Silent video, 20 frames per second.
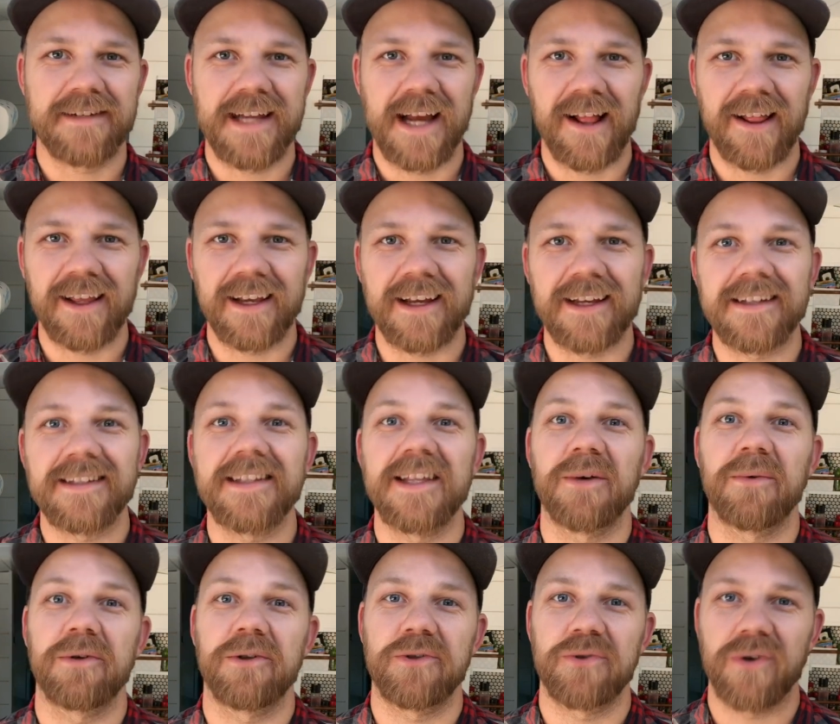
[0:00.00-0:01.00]
telling us
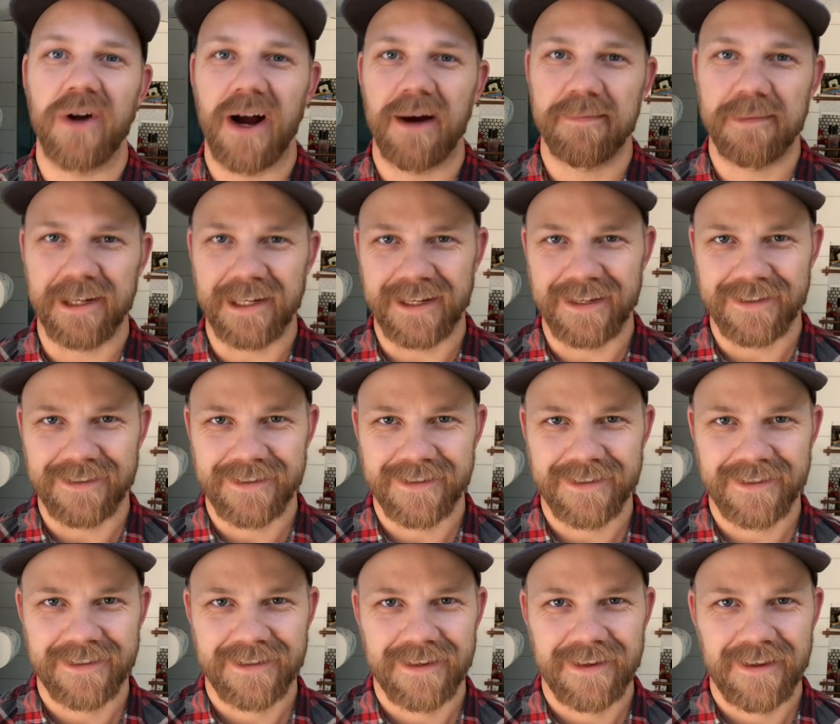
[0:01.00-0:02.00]
they were dropping
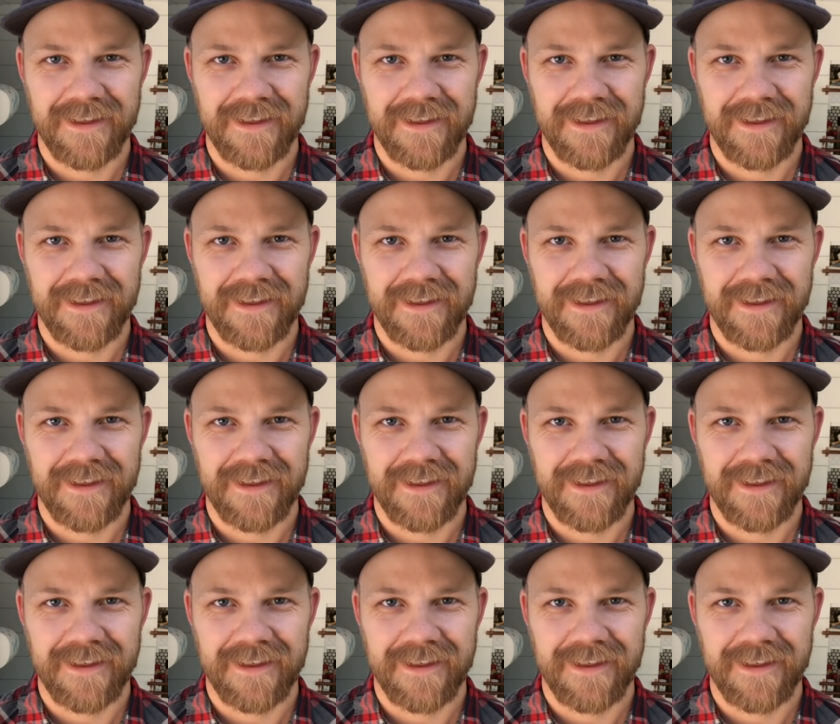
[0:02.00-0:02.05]
us.